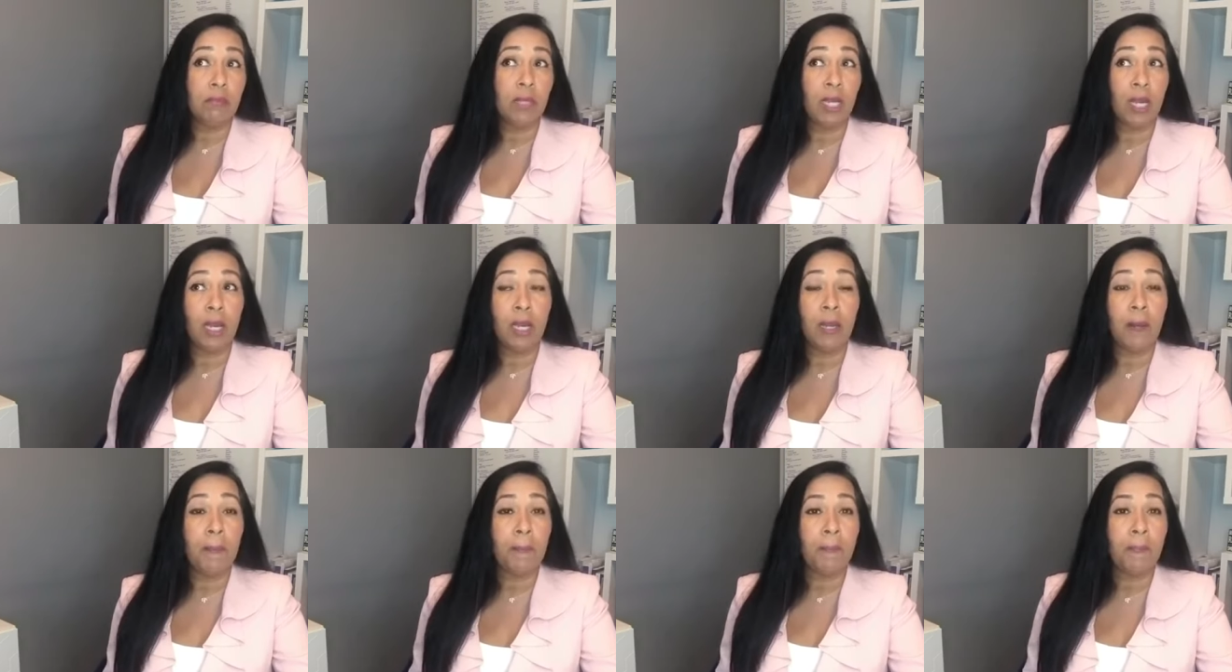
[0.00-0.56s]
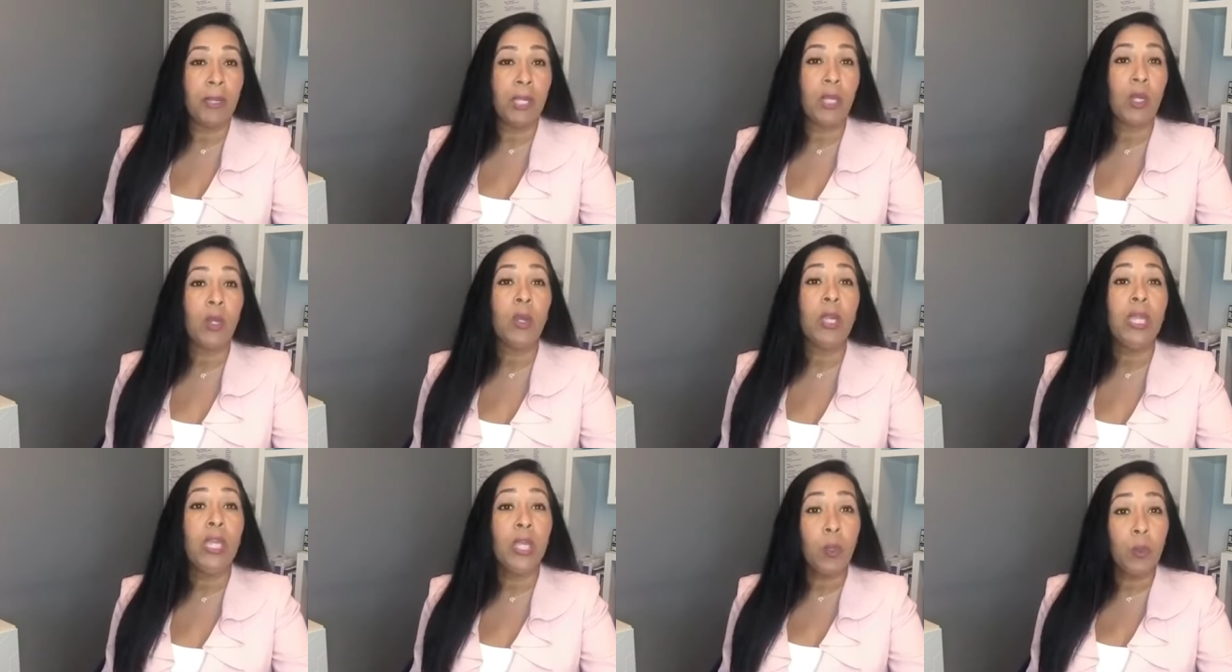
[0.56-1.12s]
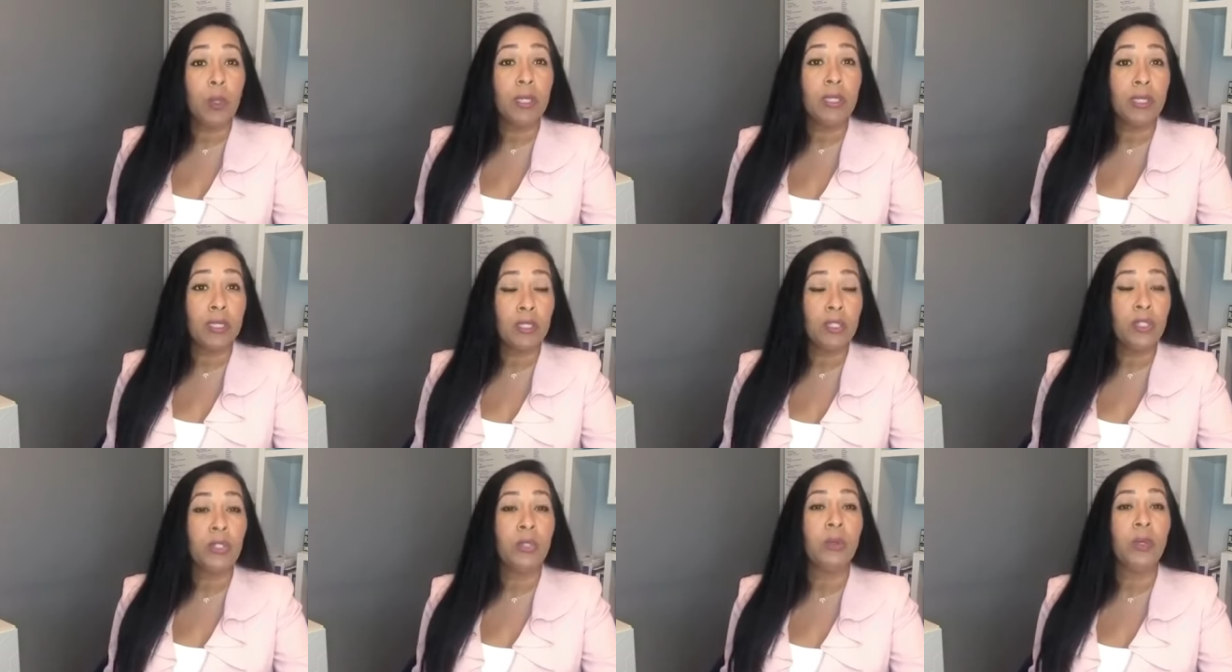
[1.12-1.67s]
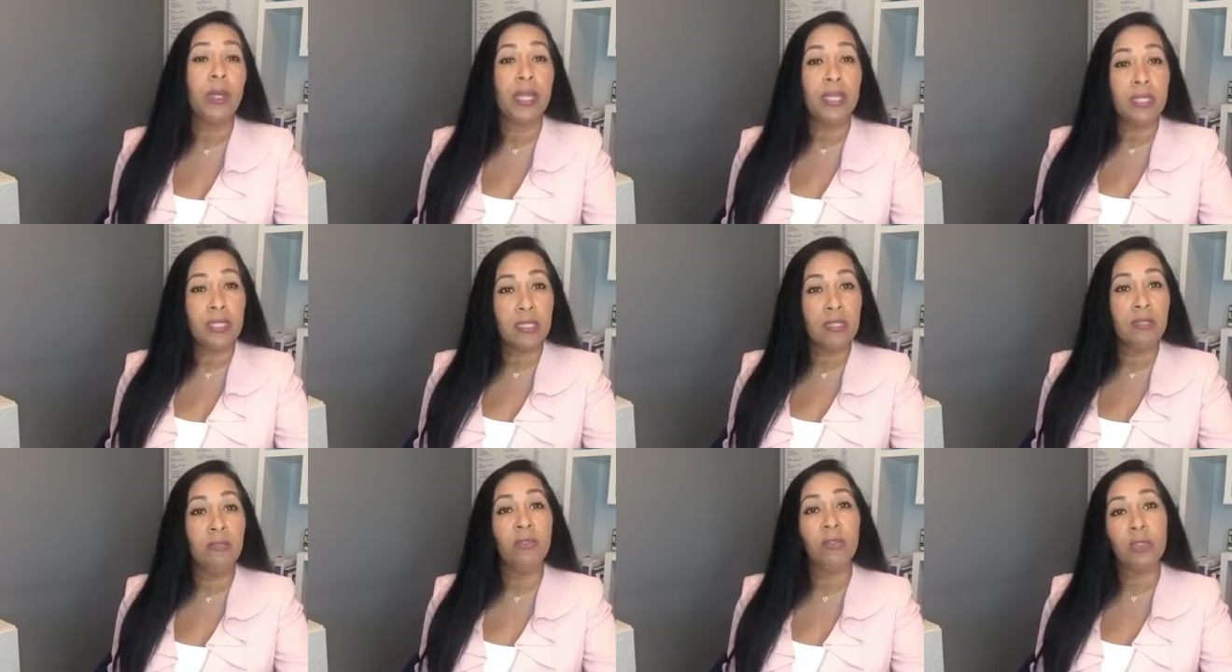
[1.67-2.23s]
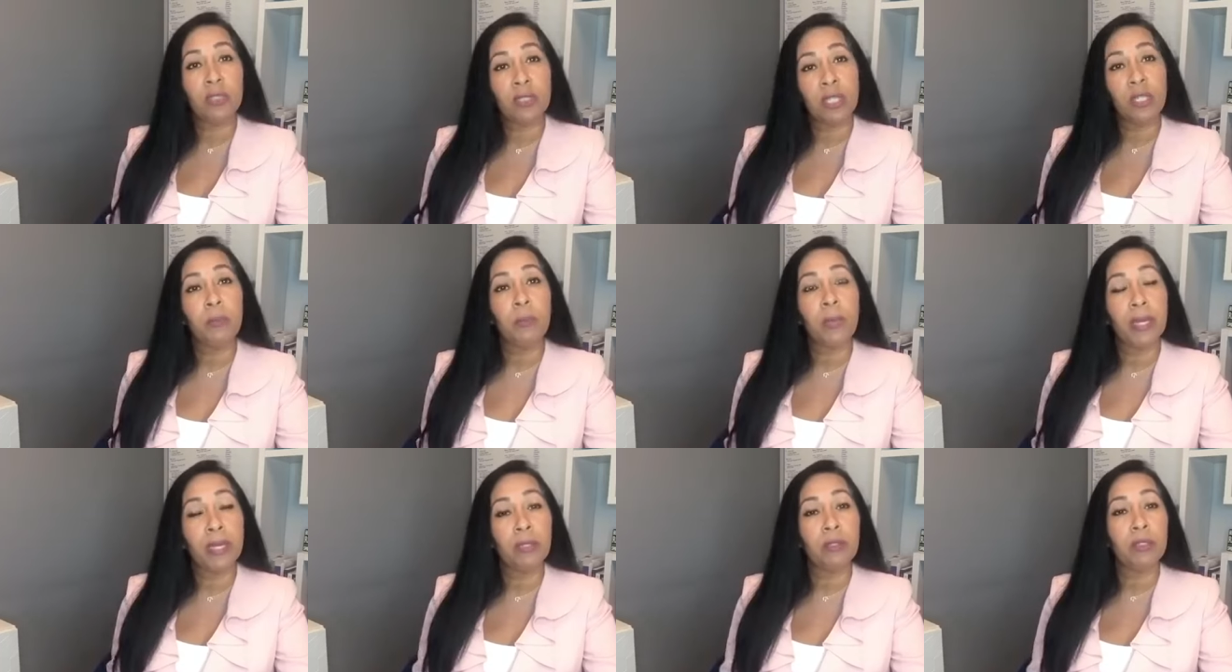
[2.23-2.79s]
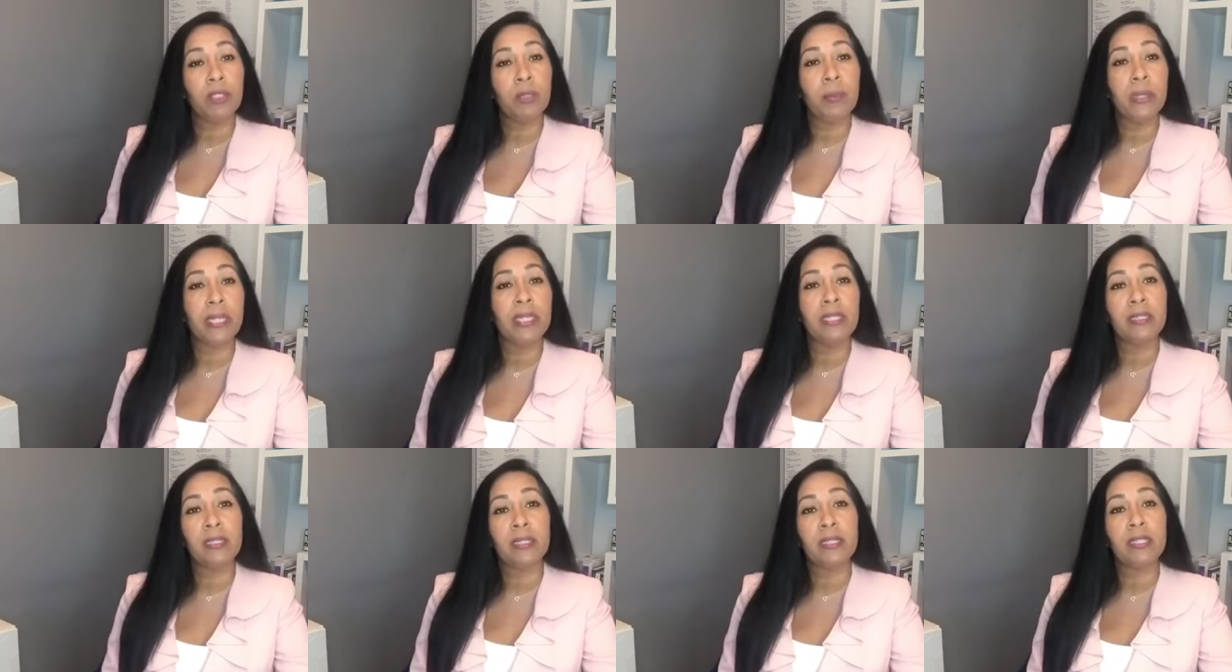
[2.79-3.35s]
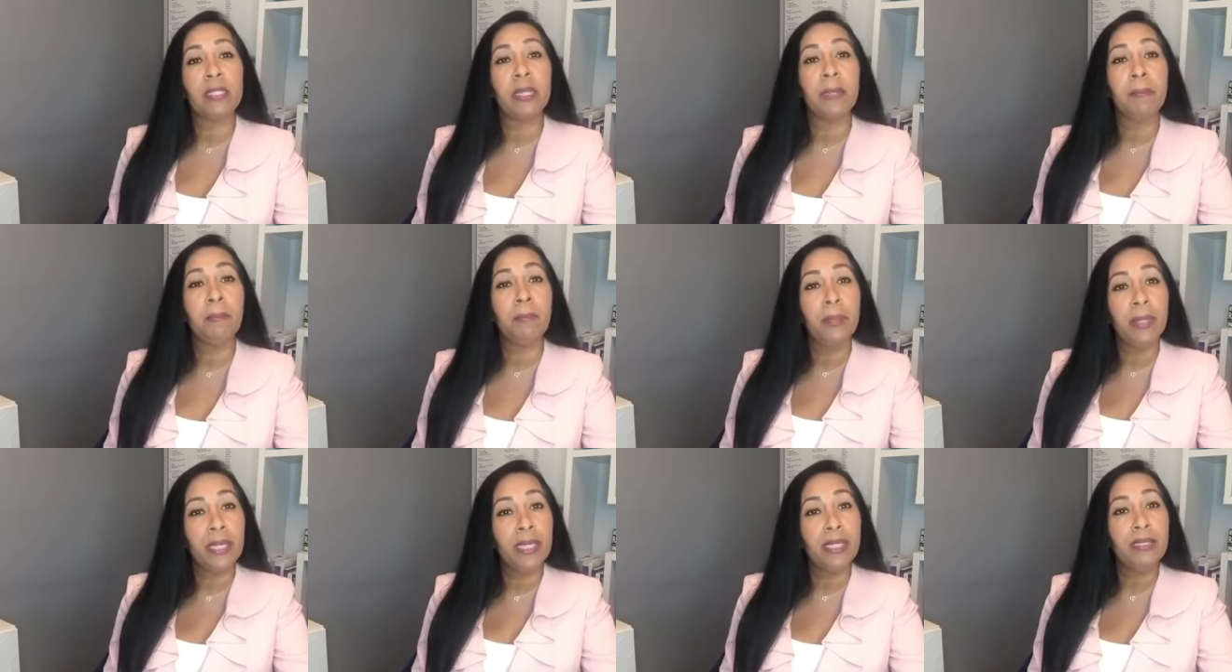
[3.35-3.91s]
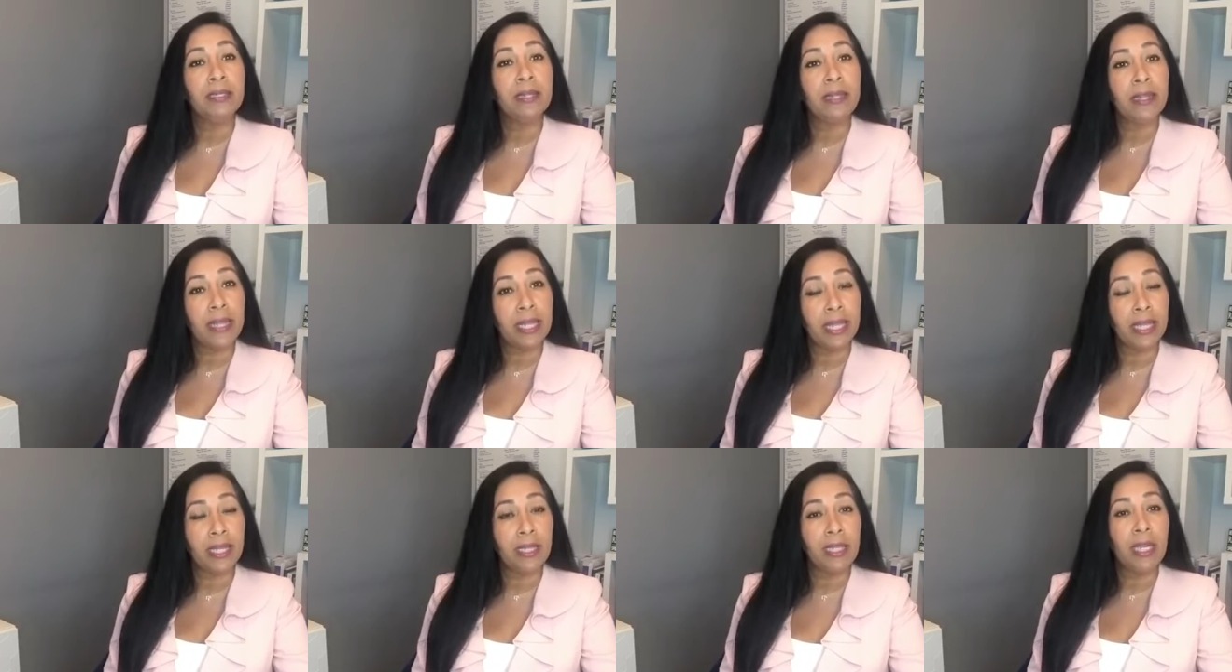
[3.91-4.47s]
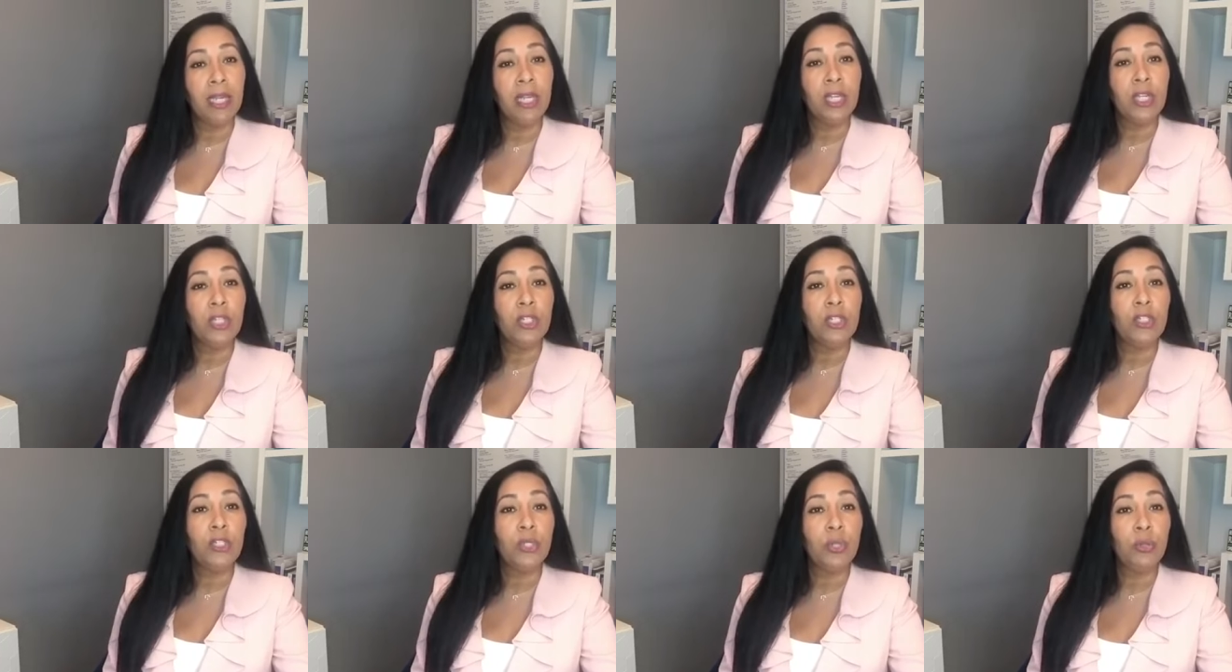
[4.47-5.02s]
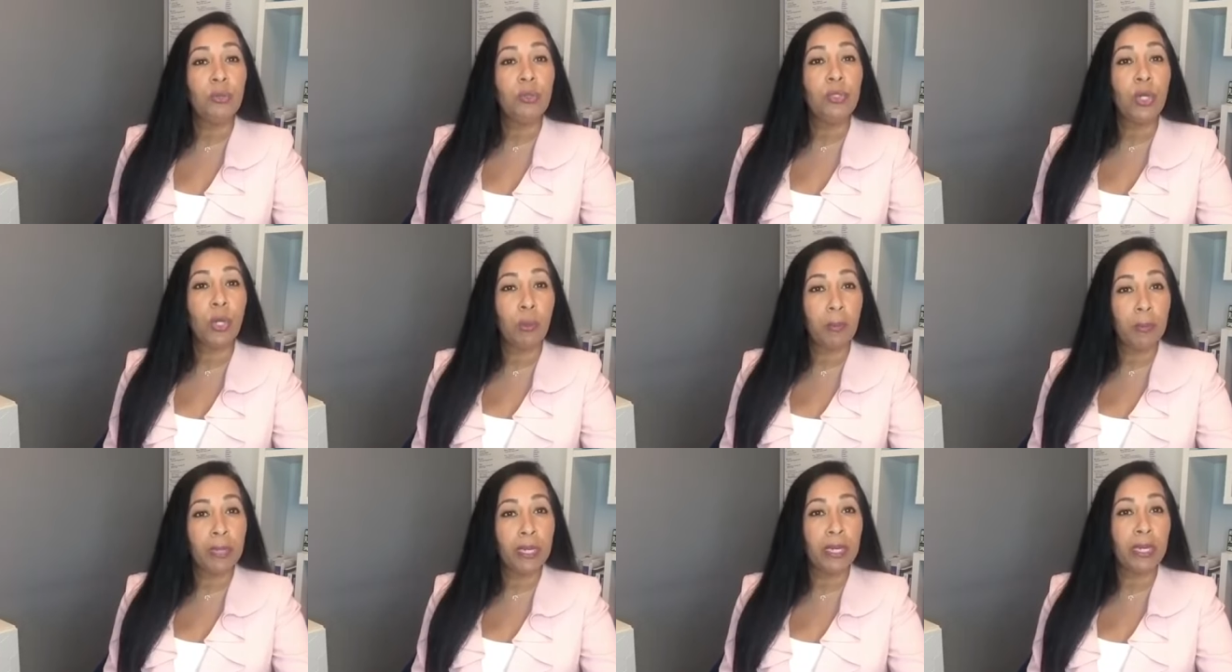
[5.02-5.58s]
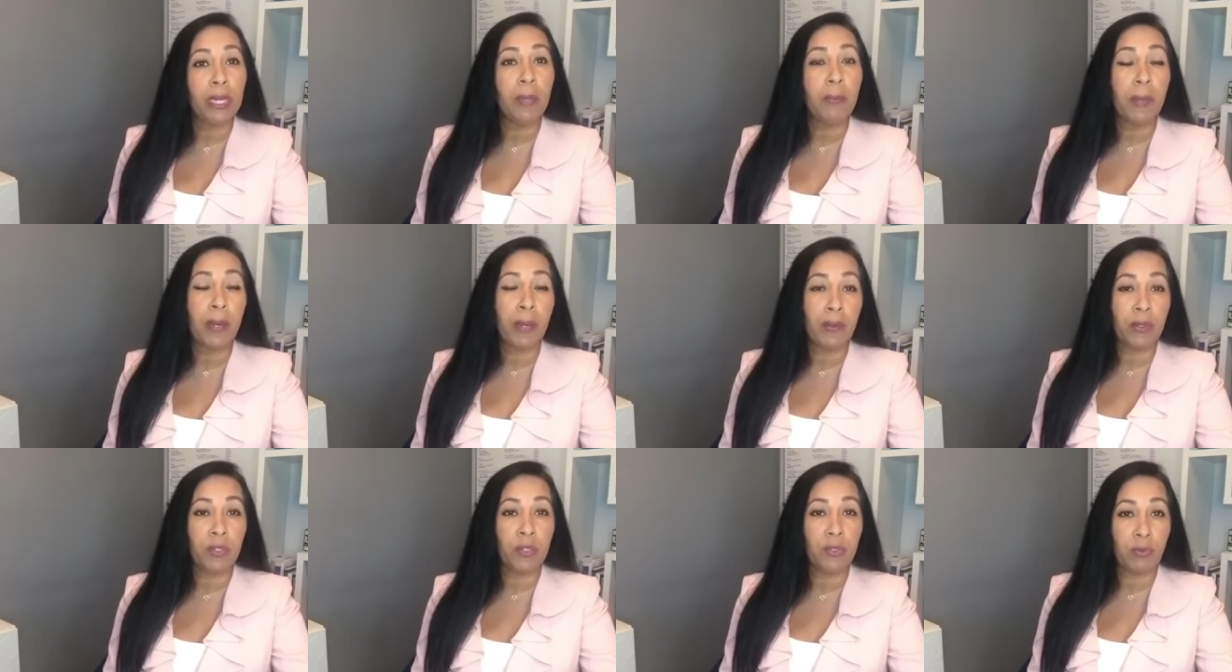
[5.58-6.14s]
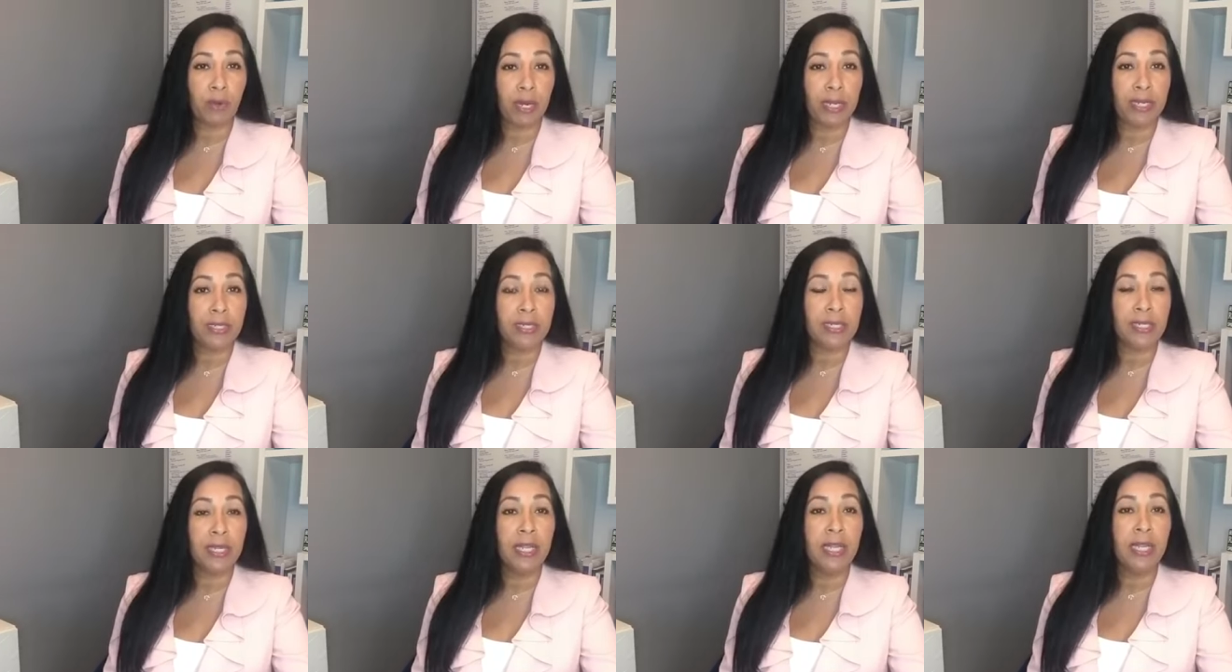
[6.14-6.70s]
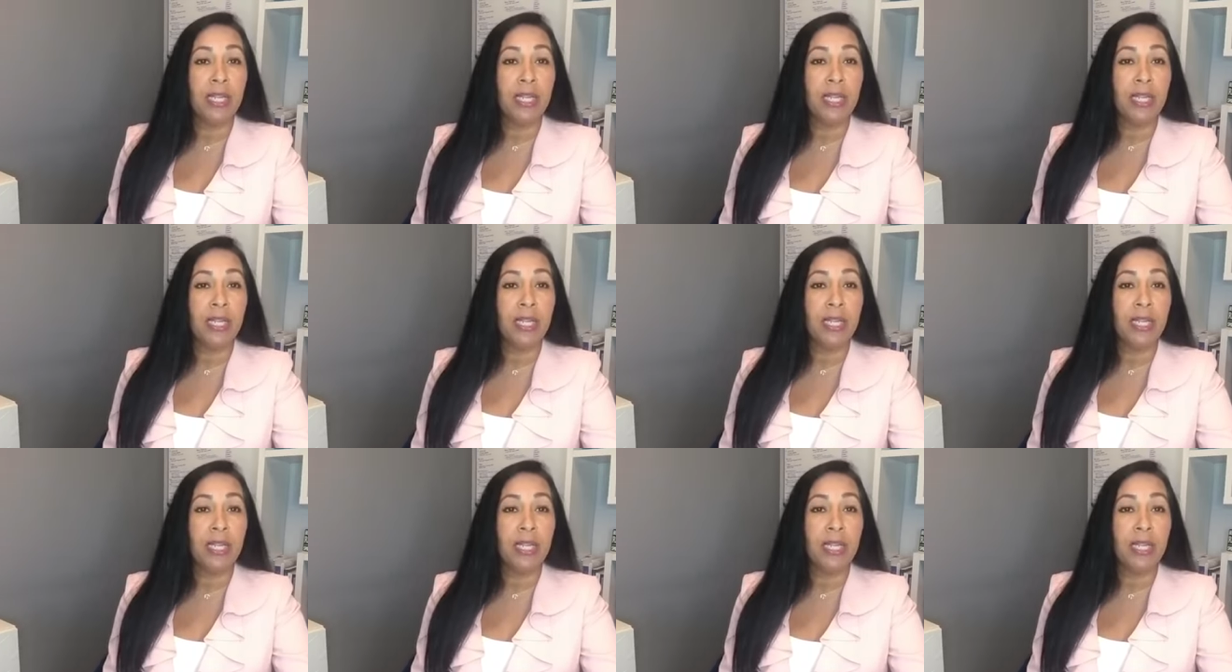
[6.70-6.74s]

um, e equal it to a civil death penalty because it is a big thing to terminate a parent's rights.